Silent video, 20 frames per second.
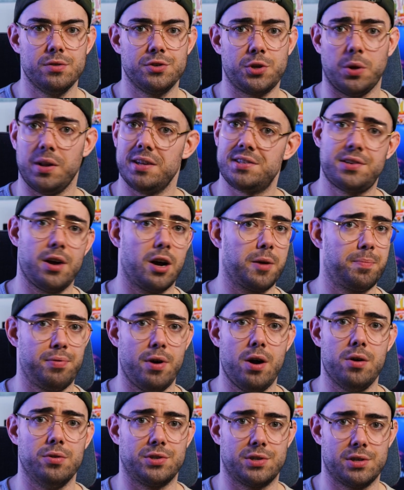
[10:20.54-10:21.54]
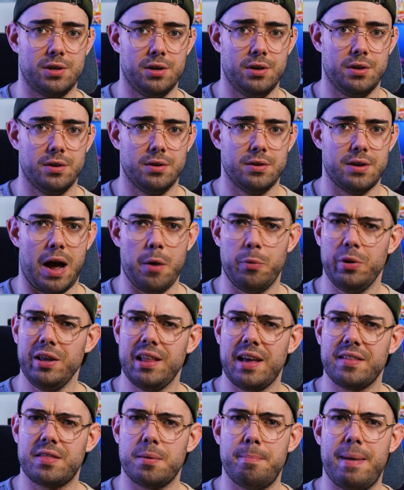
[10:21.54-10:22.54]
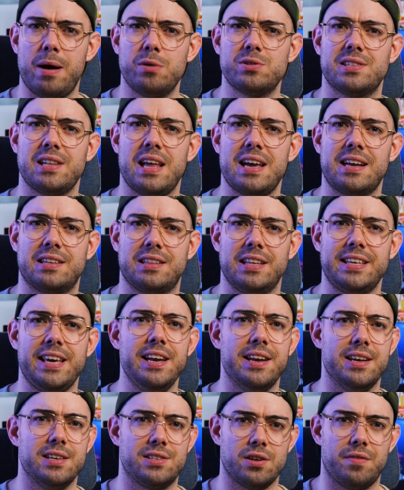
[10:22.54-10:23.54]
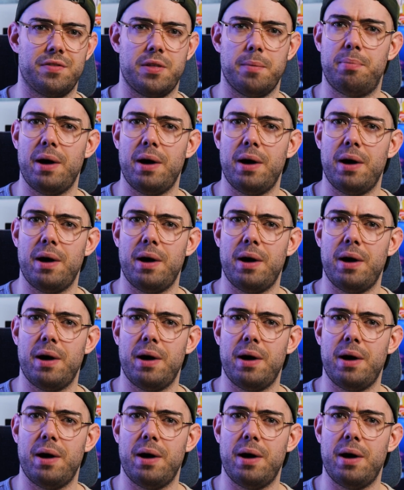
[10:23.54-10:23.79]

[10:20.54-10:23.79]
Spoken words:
So let's talk pros. I really like the mouse-like clickiness of the